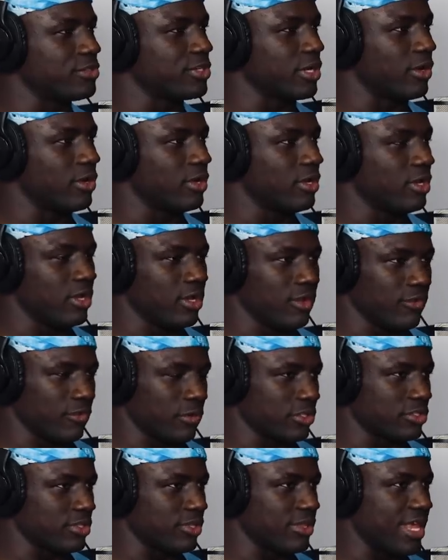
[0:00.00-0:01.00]
So I've
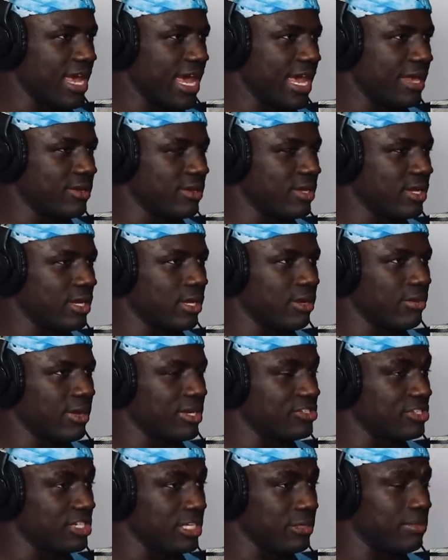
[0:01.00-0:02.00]
worked on that. Um, I
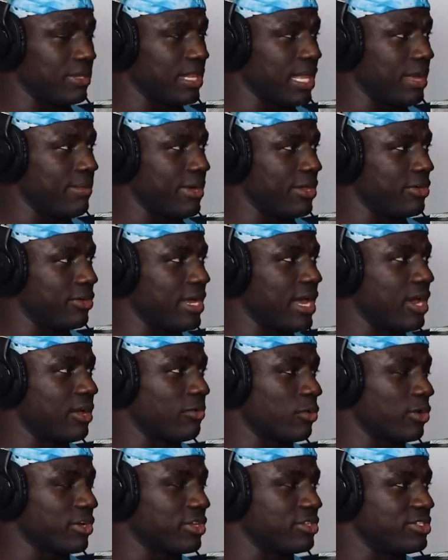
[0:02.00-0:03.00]
sleep a lot better now
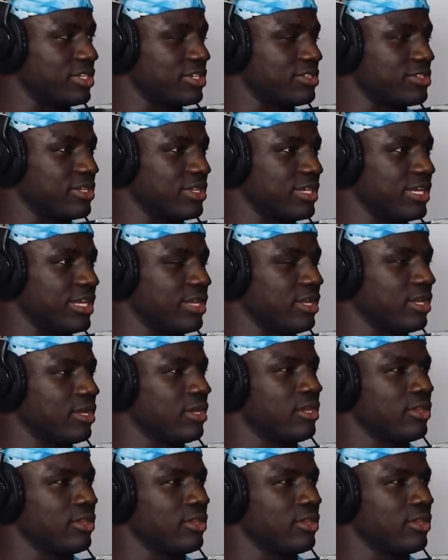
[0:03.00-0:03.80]
and more consistently.